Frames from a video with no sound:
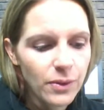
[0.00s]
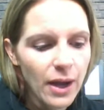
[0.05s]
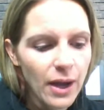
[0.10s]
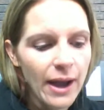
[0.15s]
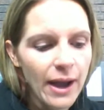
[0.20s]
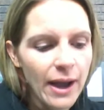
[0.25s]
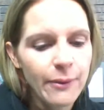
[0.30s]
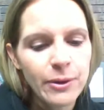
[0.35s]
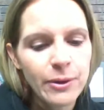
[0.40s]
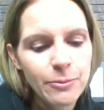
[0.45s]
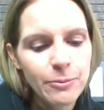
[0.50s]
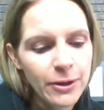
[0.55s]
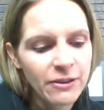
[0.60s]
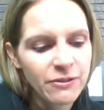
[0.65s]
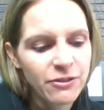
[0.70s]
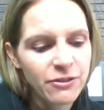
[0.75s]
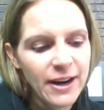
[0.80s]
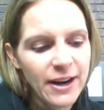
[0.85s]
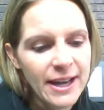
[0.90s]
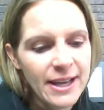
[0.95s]
would bring
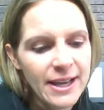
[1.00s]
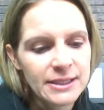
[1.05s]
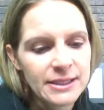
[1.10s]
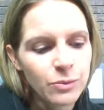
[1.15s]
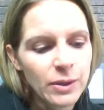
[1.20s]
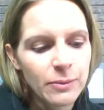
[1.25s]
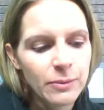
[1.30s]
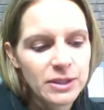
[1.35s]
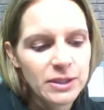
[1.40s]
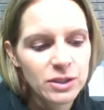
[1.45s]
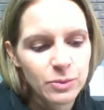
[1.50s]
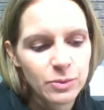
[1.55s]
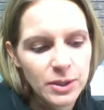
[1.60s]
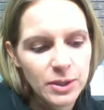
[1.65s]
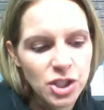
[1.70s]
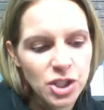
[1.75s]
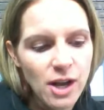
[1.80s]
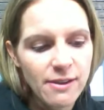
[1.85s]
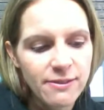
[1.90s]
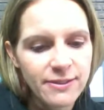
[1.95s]
friends, and we would
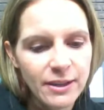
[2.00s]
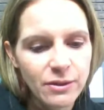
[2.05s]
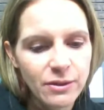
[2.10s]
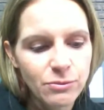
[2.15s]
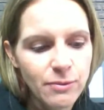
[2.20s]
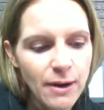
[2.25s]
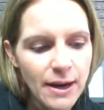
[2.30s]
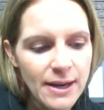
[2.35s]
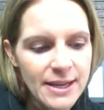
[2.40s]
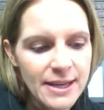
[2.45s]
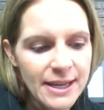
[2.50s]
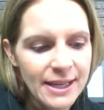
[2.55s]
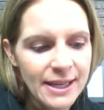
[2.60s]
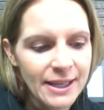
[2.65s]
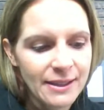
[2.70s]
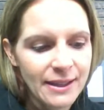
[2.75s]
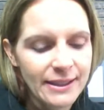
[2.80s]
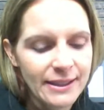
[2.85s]
switch off like running.